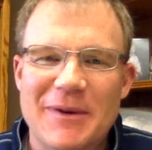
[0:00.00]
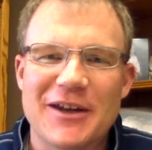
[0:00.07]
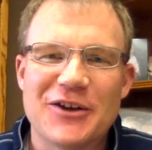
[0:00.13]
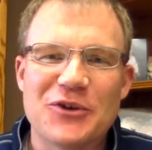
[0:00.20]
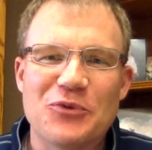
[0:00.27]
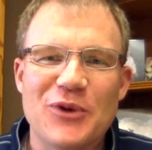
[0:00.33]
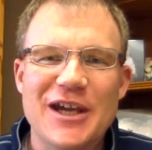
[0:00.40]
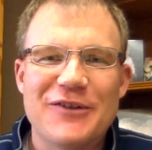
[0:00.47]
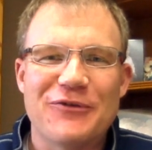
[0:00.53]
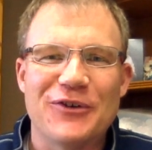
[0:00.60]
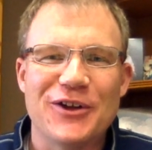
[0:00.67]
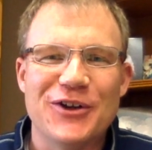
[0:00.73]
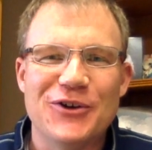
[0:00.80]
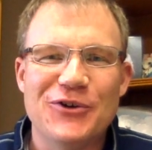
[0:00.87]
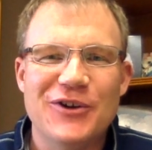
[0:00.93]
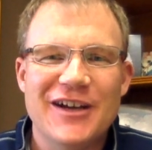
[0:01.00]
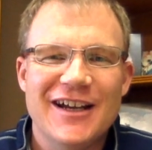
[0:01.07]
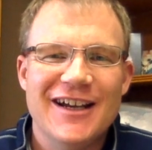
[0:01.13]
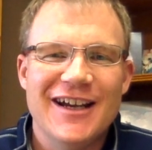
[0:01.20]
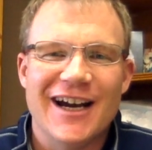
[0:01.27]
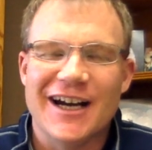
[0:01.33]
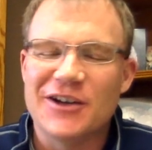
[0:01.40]
been a good week for you.
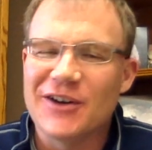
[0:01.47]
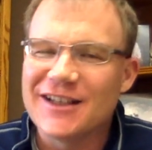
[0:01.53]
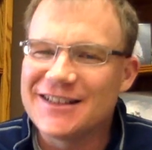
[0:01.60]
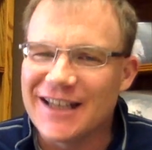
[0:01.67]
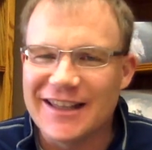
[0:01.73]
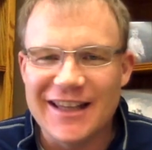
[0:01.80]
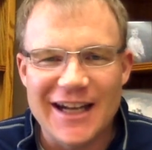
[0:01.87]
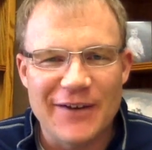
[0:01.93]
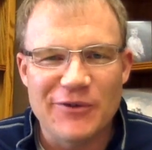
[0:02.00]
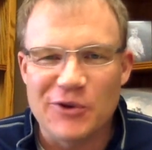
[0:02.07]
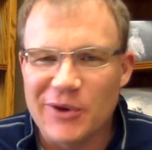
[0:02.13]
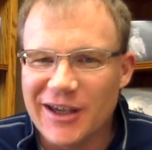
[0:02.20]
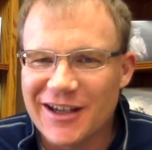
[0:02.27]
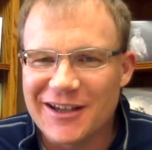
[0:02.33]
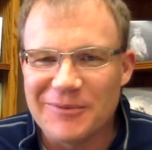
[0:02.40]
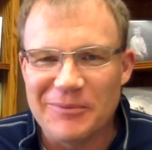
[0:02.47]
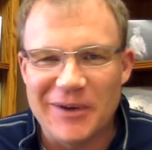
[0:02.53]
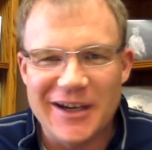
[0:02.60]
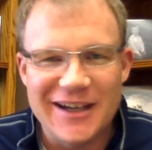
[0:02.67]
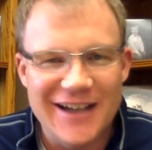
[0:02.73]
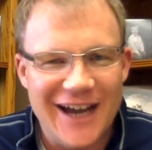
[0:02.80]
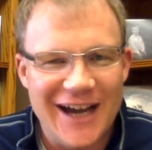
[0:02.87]
I know I say that every week,
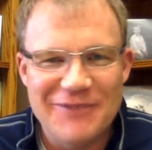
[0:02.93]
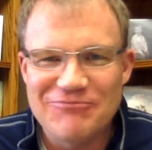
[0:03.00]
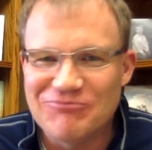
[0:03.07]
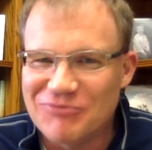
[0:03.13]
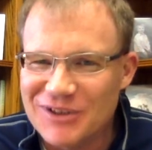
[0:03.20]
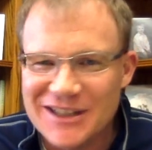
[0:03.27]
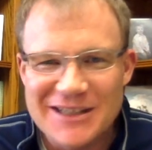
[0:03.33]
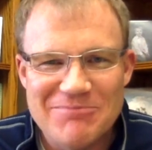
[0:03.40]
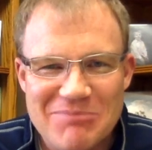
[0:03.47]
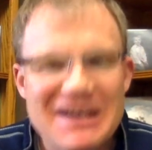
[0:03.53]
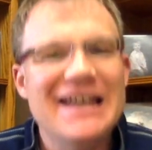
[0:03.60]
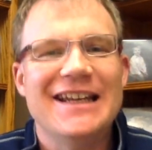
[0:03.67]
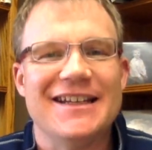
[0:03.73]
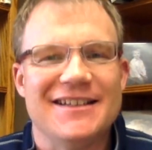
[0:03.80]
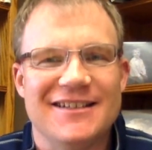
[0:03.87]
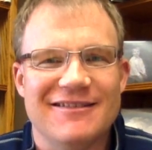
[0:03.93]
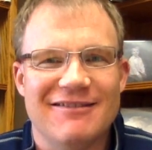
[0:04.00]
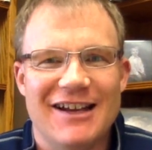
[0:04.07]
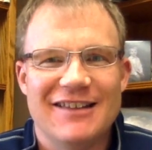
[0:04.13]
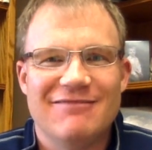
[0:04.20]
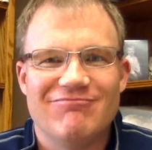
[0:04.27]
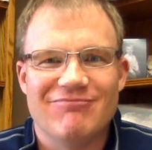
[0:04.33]
but I really mean it.
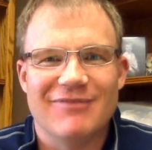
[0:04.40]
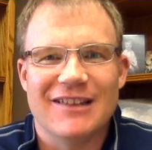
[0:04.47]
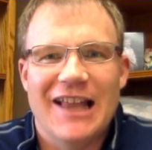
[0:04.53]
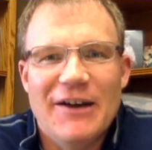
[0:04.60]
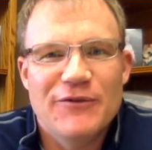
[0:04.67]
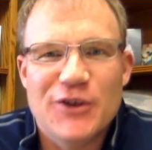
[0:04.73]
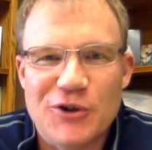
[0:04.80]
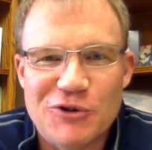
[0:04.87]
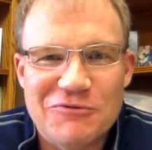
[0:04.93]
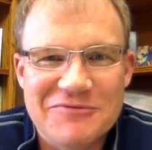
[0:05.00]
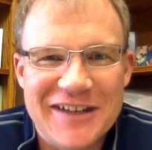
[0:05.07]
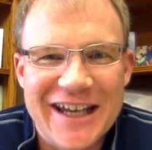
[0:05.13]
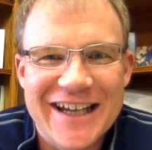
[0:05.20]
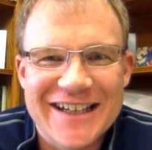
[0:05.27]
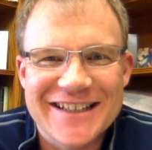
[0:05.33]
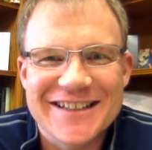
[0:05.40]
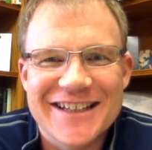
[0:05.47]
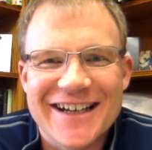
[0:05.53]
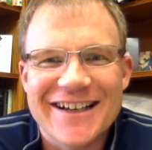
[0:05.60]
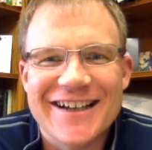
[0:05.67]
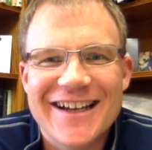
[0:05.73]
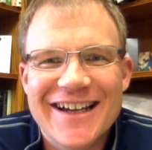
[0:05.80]
I love you
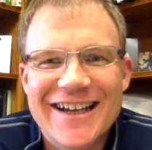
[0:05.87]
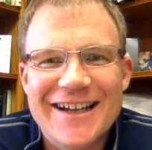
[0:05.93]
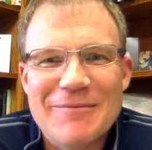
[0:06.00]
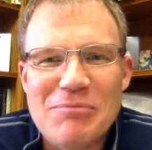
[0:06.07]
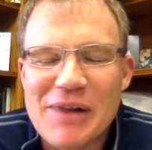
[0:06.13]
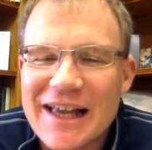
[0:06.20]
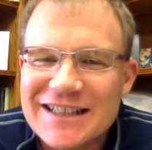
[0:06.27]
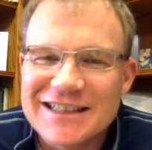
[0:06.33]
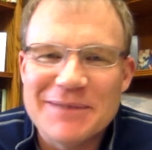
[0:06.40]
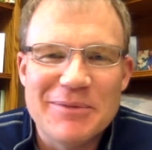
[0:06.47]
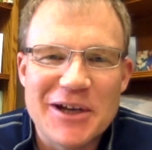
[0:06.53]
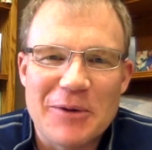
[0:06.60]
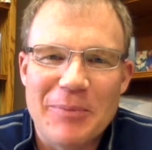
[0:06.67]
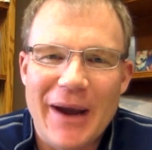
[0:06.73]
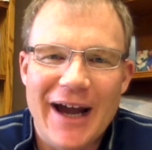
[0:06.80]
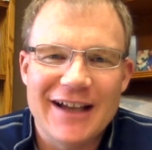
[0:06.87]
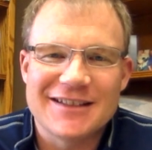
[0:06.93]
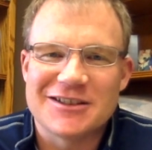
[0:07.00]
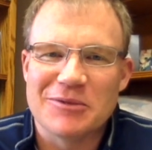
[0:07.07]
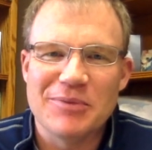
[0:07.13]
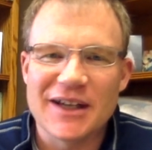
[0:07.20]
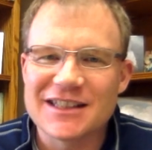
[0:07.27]
and blessed to be your
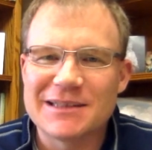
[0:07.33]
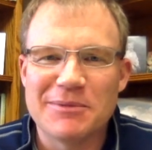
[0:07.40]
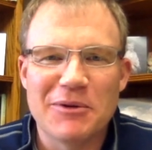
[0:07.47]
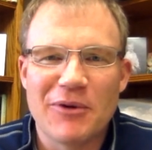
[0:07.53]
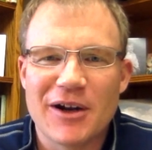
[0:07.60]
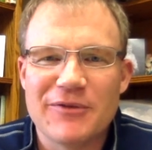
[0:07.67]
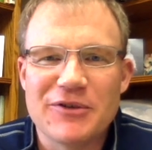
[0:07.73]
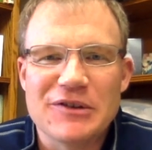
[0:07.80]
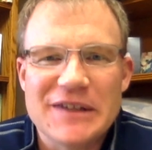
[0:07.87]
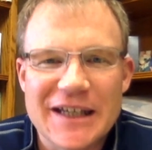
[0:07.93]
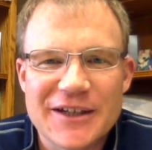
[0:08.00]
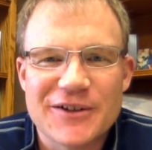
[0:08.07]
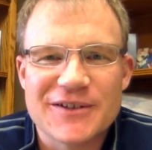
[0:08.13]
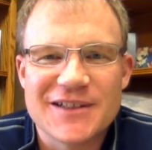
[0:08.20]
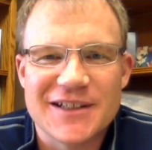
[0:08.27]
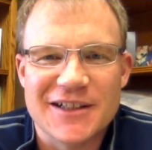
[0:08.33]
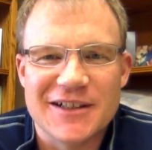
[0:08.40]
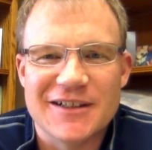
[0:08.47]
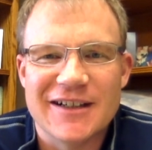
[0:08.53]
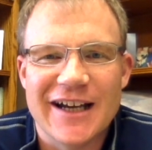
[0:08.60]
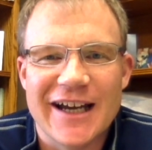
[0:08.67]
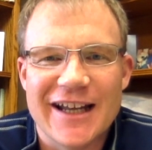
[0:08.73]
pastor, blessed to be one of your leaders
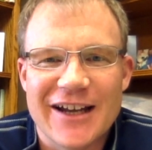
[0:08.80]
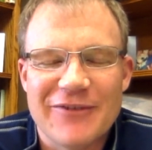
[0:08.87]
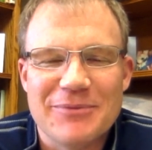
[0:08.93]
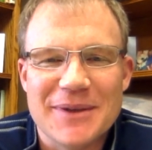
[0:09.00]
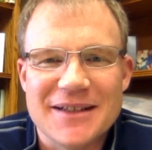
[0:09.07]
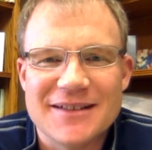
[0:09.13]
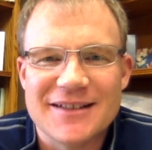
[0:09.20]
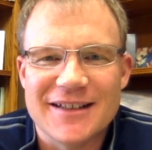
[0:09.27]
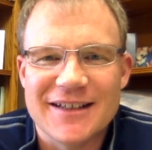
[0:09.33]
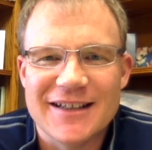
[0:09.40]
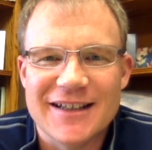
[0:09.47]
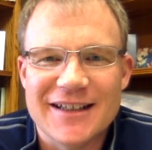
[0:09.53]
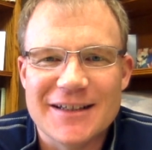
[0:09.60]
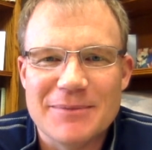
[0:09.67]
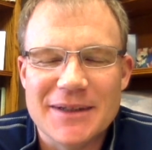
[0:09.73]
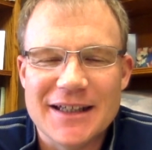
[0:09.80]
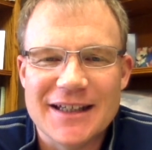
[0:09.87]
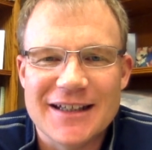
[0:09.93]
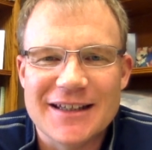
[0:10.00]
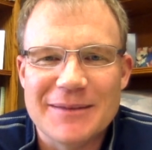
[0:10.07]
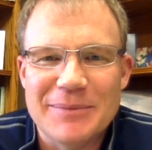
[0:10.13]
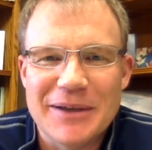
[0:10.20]
here at FBC and to
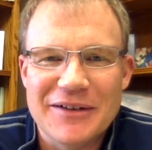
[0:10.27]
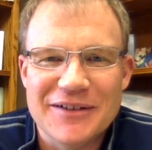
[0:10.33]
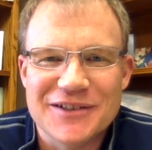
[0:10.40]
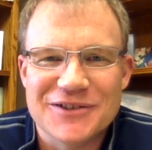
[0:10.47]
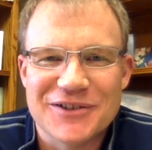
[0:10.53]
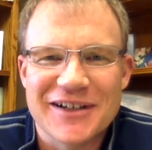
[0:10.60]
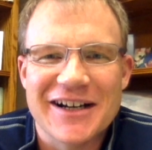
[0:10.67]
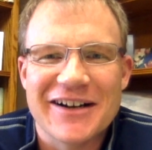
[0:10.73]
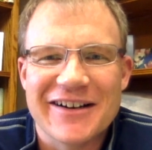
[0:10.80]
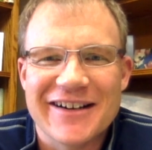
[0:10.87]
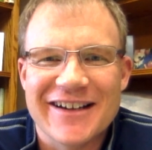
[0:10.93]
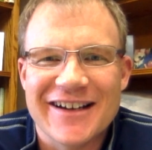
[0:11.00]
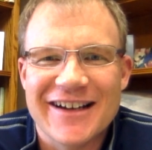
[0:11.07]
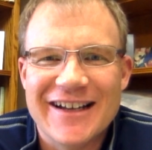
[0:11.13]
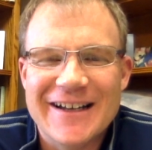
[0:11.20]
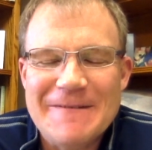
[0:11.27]
be in the Pillager area.